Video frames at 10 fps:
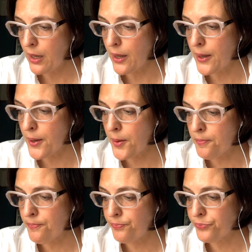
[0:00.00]

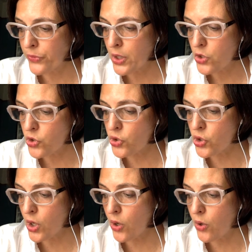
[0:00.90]
Um,
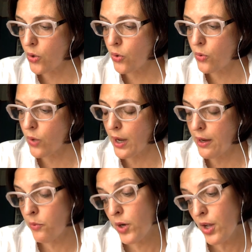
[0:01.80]
so I
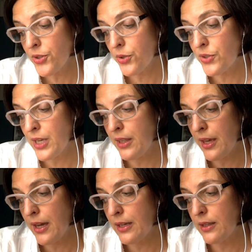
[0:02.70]
would also say
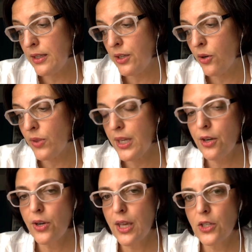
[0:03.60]
that, you know, the
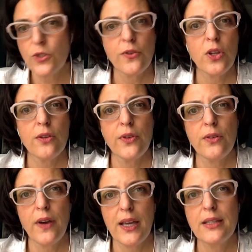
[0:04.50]
internet is full of
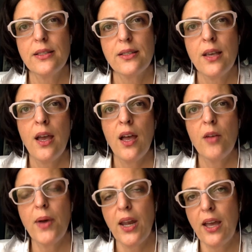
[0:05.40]
advice
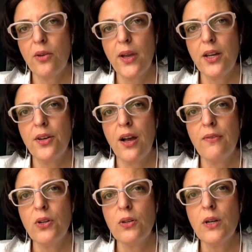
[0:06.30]
about how to write a
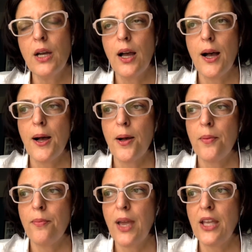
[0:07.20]
novel,
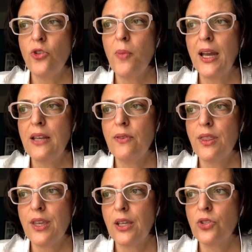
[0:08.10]
um, and you might even
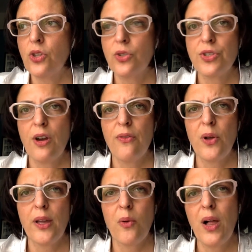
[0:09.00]
think to yourself,
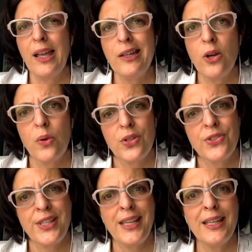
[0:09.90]
well, like, well, I know what a
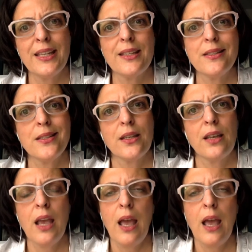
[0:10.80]
scene is, and